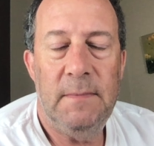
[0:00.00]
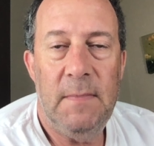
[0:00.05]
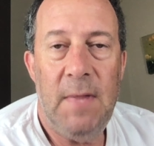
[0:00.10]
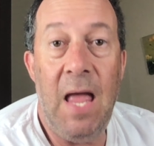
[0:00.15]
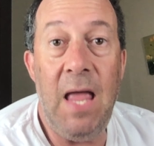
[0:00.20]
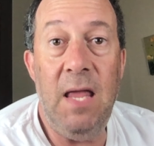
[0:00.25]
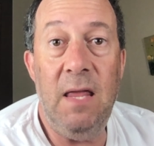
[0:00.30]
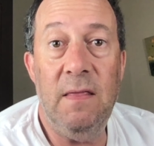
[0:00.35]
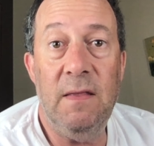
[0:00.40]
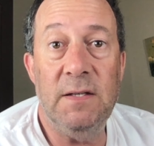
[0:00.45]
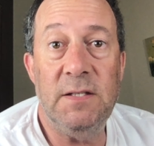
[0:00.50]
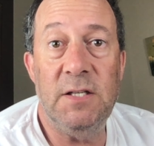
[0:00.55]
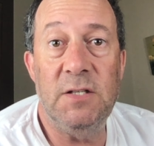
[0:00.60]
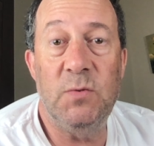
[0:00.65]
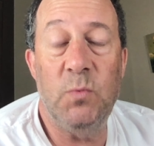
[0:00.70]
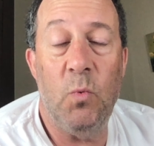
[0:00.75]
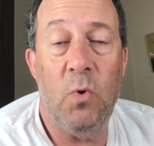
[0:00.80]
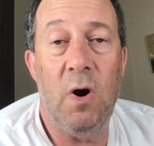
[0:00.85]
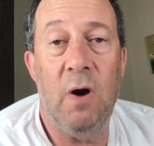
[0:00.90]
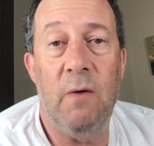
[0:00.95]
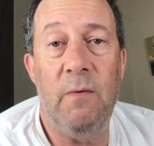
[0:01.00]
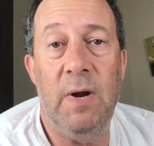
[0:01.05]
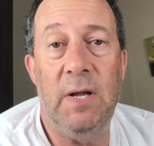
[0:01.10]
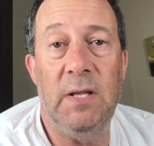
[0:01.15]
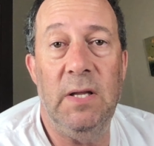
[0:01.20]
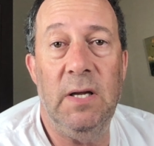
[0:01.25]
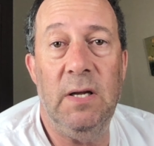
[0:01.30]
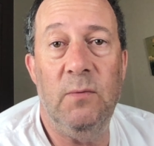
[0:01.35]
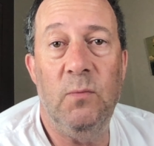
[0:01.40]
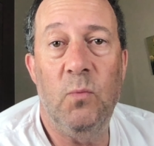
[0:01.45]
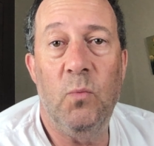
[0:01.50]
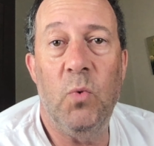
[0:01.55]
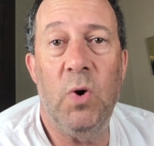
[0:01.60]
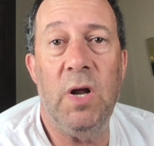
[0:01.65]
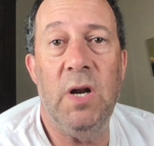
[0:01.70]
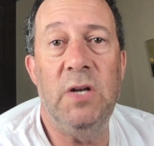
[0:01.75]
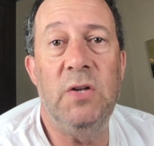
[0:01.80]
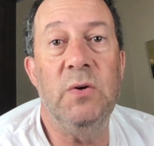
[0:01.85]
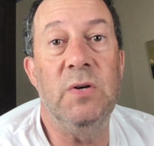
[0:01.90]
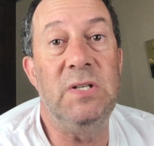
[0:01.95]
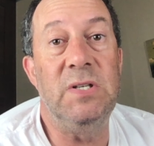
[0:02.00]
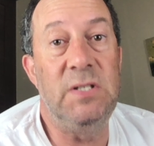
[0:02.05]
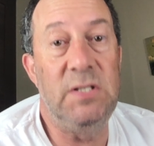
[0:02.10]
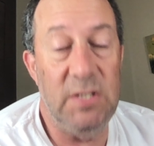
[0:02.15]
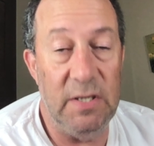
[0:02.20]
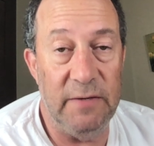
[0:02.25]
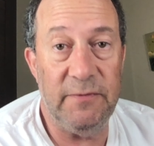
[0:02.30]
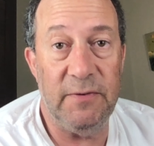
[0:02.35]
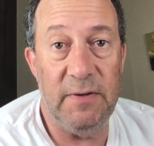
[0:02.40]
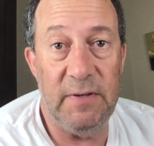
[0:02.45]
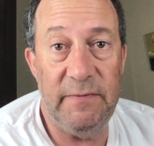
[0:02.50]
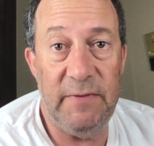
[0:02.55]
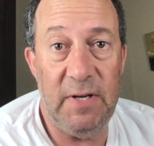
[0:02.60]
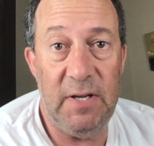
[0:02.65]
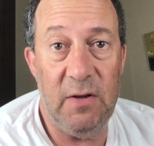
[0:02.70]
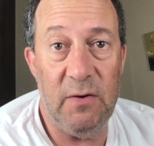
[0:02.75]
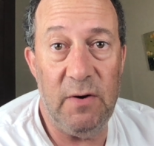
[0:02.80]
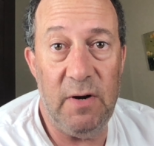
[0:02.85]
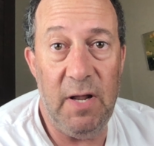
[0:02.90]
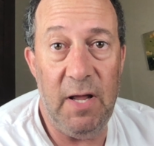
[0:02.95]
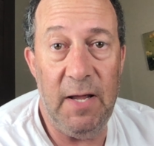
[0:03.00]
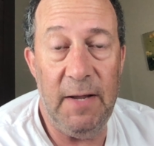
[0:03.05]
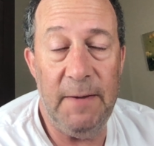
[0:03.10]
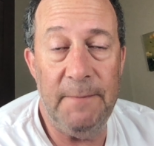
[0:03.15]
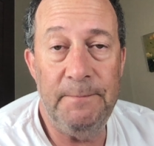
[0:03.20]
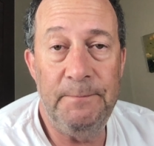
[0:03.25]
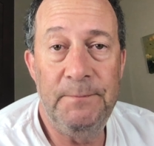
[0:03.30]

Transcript: Hey, this is Warren Redlick. We're going to do a different video today.